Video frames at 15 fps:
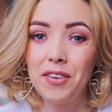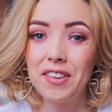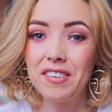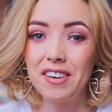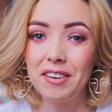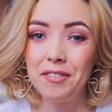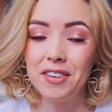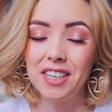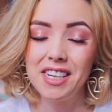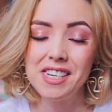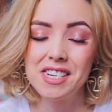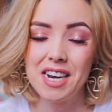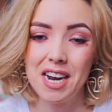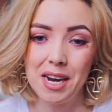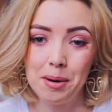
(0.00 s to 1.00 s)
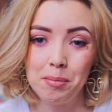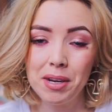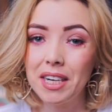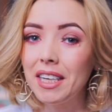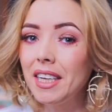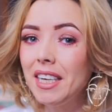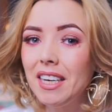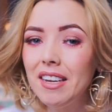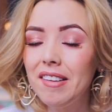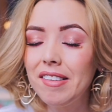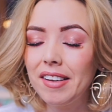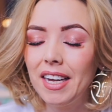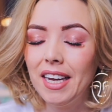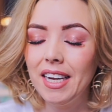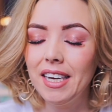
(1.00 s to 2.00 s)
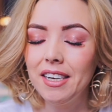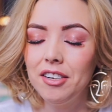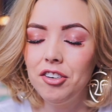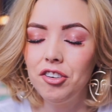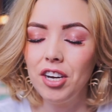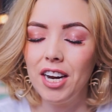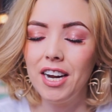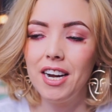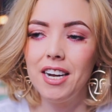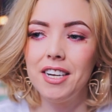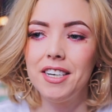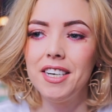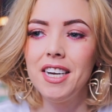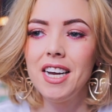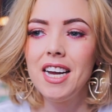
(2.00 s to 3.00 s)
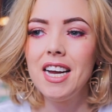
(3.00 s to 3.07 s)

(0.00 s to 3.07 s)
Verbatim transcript: it's definitely time to clean his cage, and